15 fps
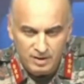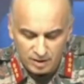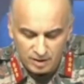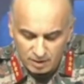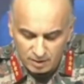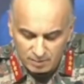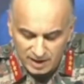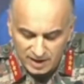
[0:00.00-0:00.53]

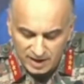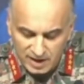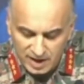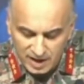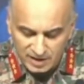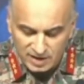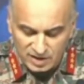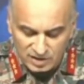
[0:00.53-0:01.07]
by
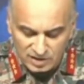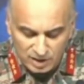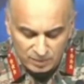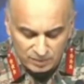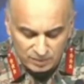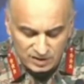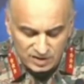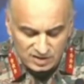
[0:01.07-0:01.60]
engaging some of
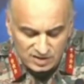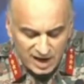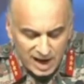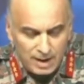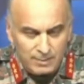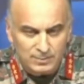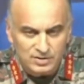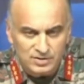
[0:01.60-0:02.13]
these
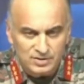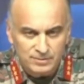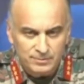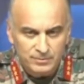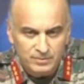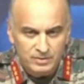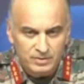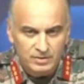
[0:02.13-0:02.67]
camps,
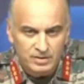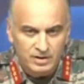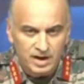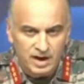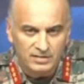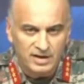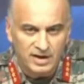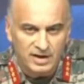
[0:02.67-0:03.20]
and
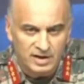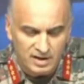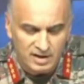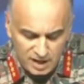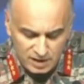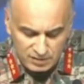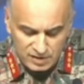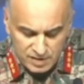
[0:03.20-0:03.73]
the Indian
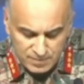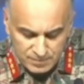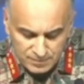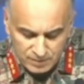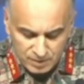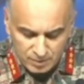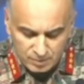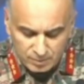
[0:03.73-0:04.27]
Navy
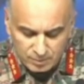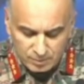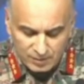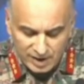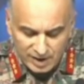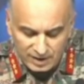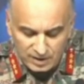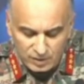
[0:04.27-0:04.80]

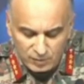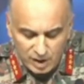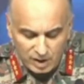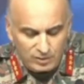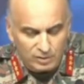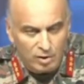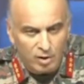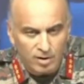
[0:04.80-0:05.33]
provided
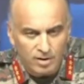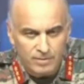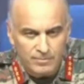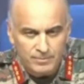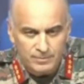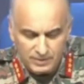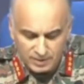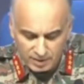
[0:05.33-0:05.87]
wherewithal
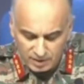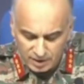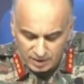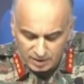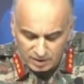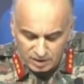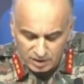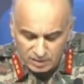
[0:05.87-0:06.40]
in
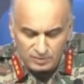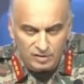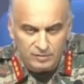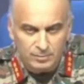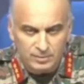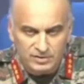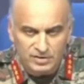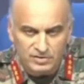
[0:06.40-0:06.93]
terms of
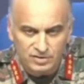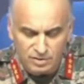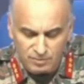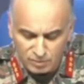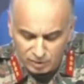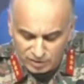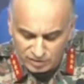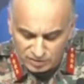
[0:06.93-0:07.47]
precision
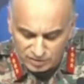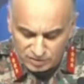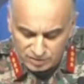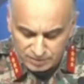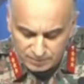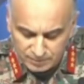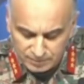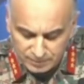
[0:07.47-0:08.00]
munitions.
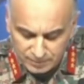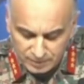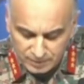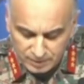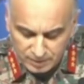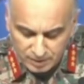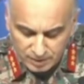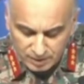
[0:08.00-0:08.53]

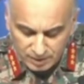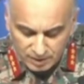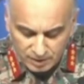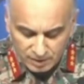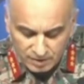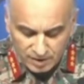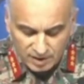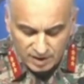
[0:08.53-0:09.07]

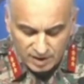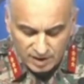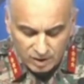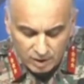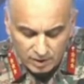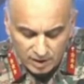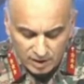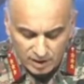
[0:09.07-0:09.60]
The Indian
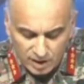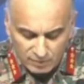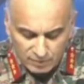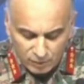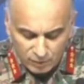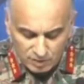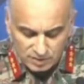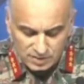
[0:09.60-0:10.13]
Air
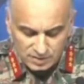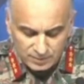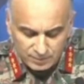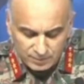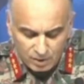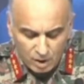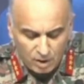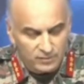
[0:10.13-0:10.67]
Force
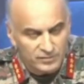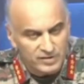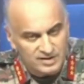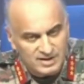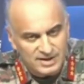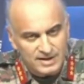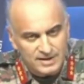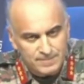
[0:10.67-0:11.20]

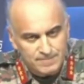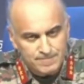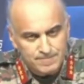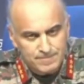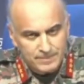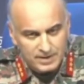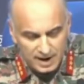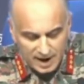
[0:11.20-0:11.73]
obviously
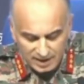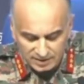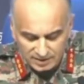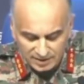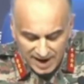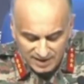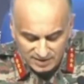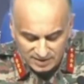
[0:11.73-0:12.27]
had their
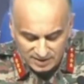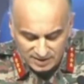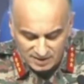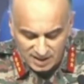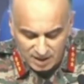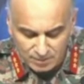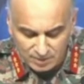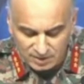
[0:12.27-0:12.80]
assets
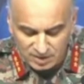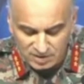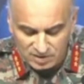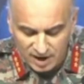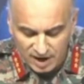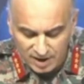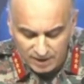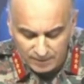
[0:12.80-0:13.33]
up the
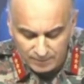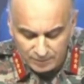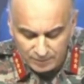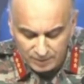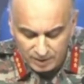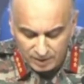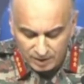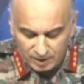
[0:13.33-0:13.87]
sky,
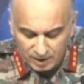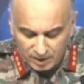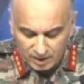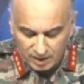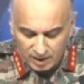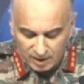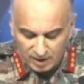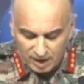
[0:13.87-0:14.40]

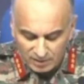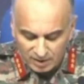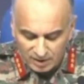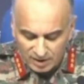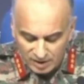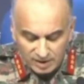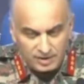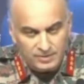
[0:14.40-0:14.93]
and I will
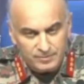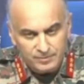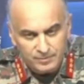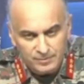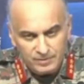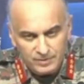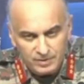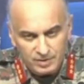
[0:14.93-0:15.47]
here
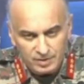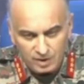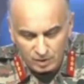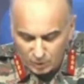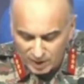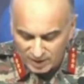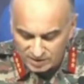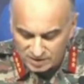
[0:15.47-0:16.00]

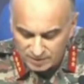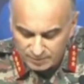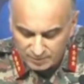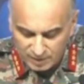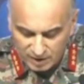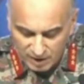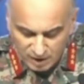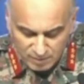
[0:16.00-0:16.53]
request
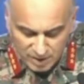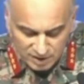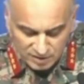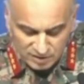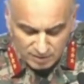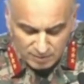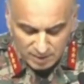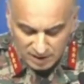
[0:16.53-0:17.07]
Air Marshal
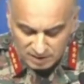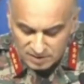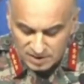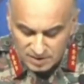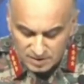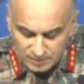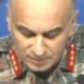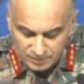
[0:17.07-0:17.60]

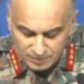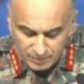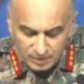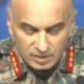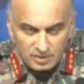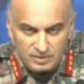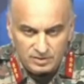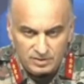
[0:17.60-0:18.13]
Bharti,
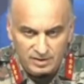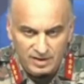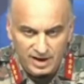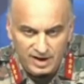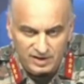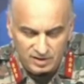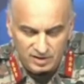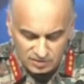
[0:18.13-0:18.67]
the
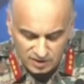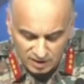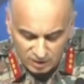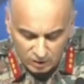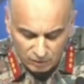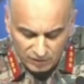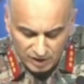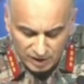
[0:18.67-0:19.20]
Director General
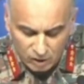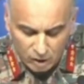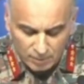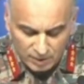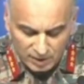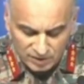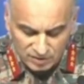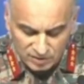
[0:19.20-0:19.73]
of Air
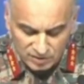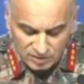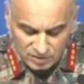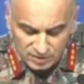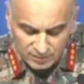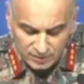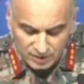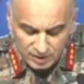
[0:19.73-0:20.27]
Operations,
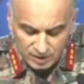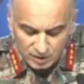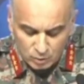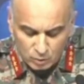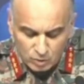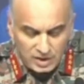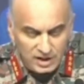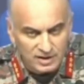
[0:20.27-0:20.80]
to
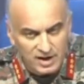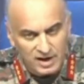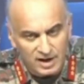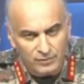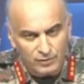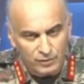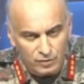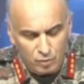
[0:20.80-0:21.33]
detail for
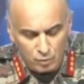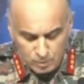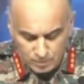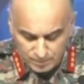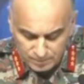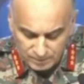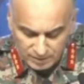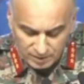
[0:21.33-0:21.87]
you
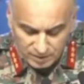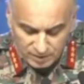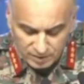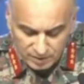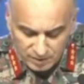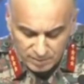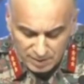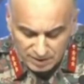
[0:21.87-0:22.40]
the
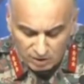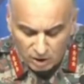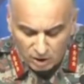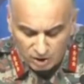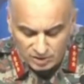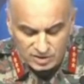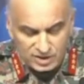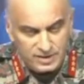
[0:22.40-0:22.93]

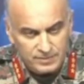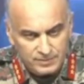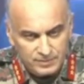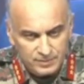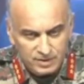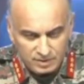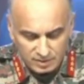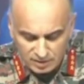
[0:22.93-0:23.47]
methodology
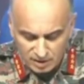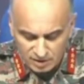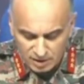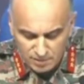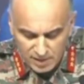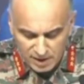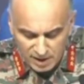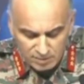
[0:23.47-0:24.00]
that the
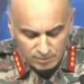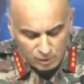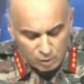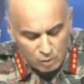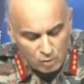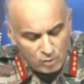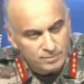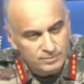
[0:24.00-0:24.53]
men in
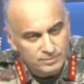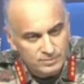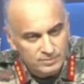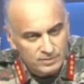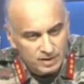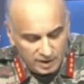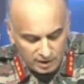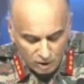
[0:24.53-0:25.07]
blue
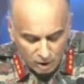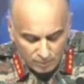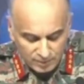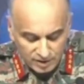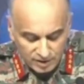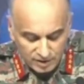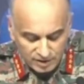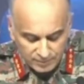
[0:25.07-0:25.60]

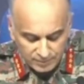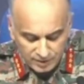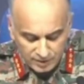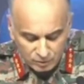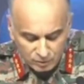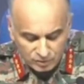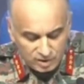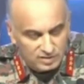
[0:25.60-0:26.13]
adopted to
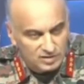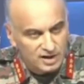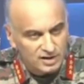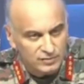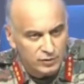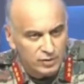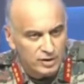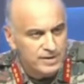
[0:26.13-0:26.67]

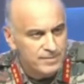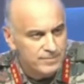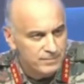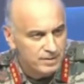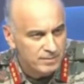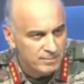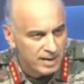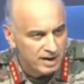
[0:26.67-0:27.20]
successfully
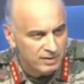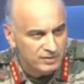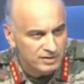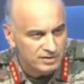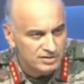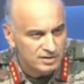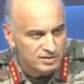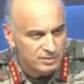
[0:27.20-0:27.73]
manifest
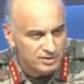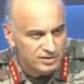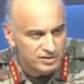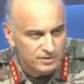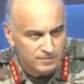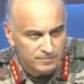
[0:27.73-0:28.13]
this mission.